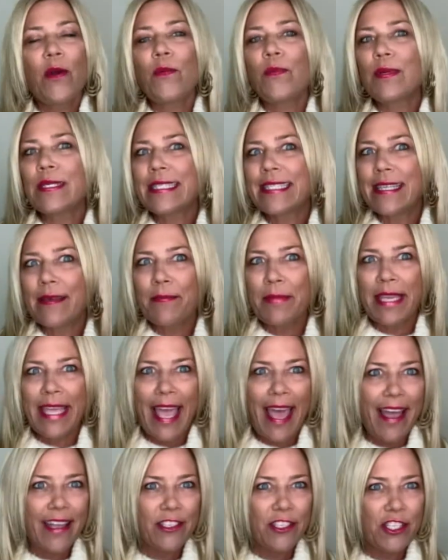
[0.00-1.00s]
with some
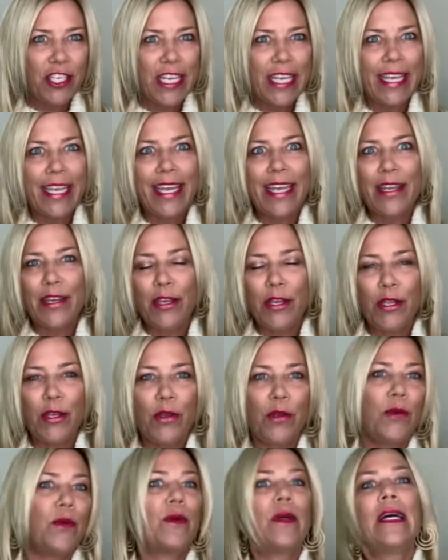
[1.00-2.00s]
catchy
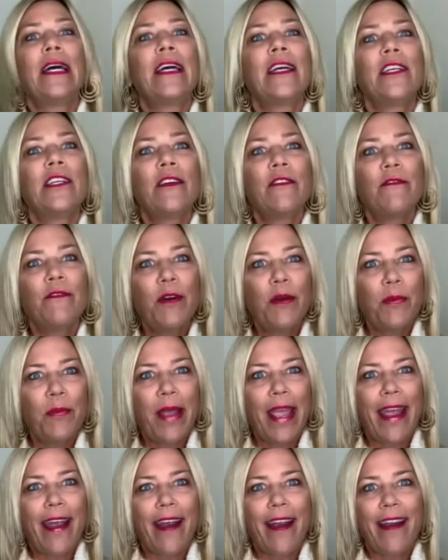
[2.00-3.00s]
new
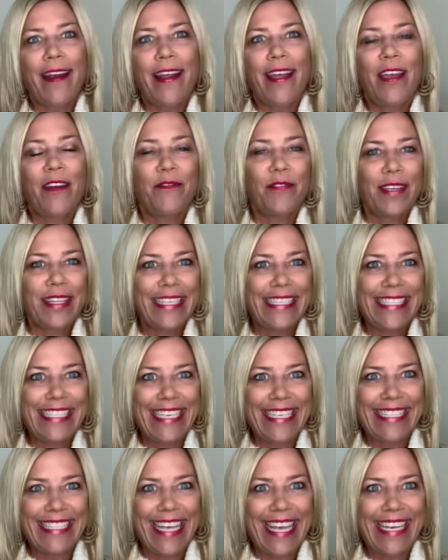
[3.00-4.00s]
footwear for the
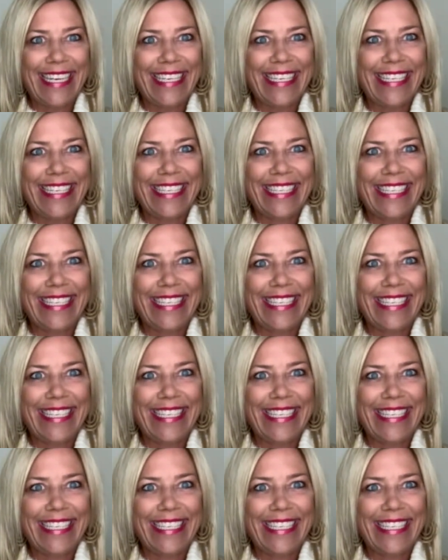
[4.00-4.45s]
season.